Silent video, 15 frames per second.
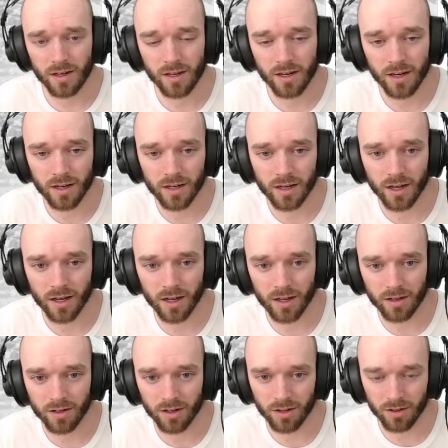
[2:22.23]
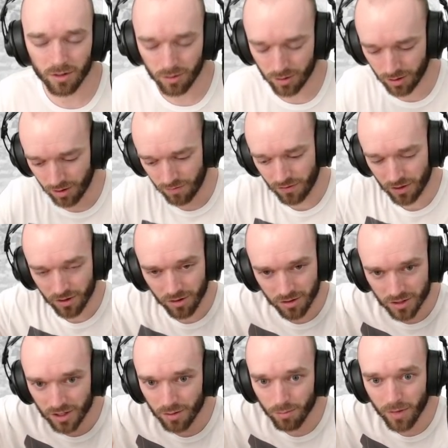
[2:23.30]
And you
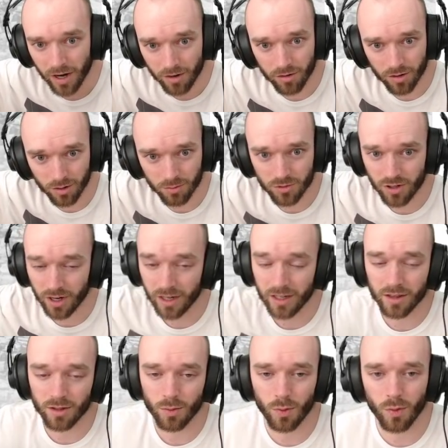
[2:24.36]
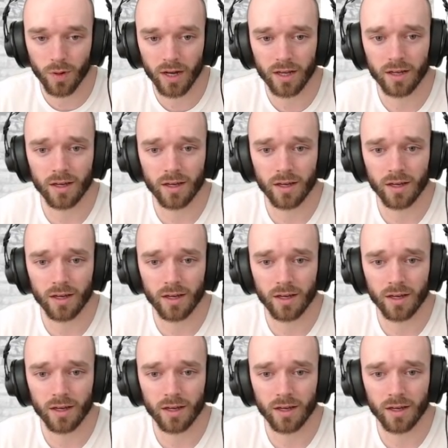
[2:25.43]
constantly micro them, try and get them away.